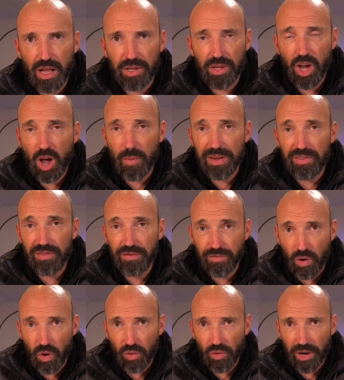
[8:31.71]
Garmin
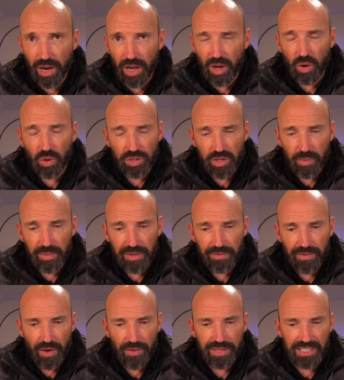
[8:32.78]
Forerunner or something
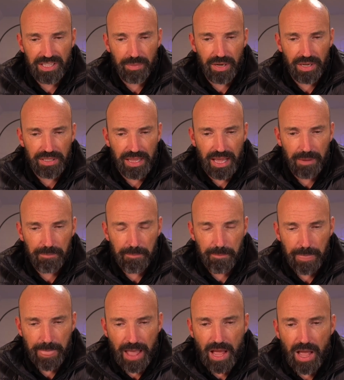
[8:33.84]
very similar to that.
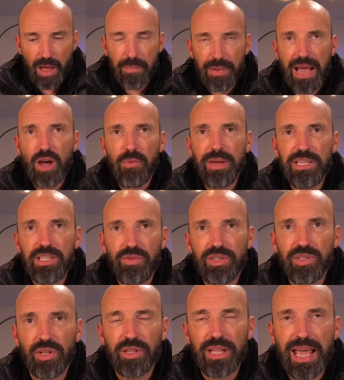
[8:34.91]
Power meter is
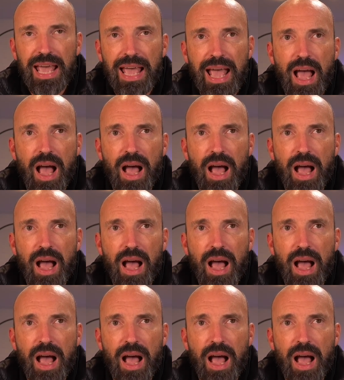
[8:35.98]
on there